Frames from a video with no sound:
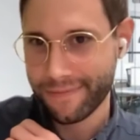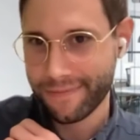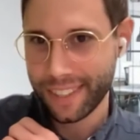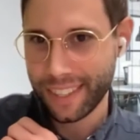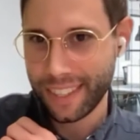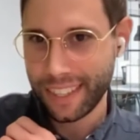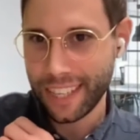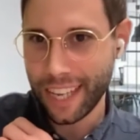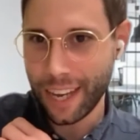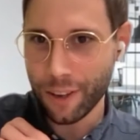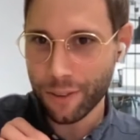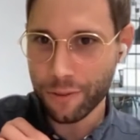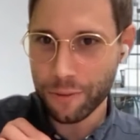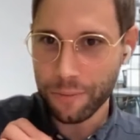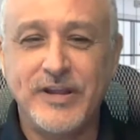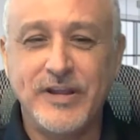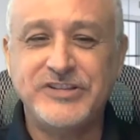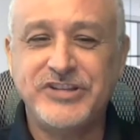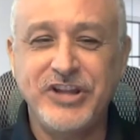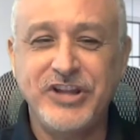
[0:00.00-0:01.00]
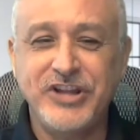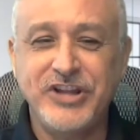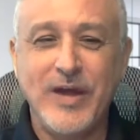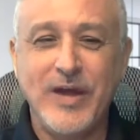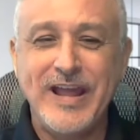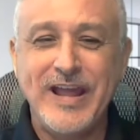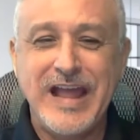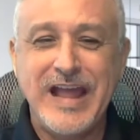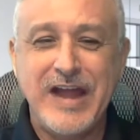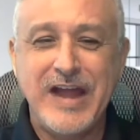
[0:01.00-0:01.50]
And don't forget
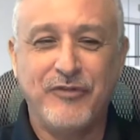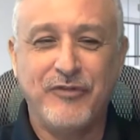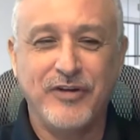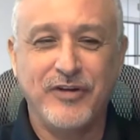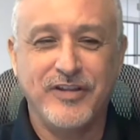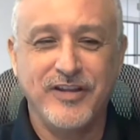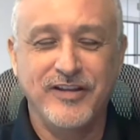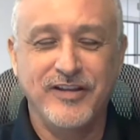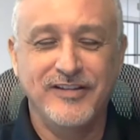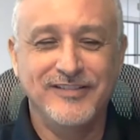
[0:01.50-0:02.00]
TOA Africa.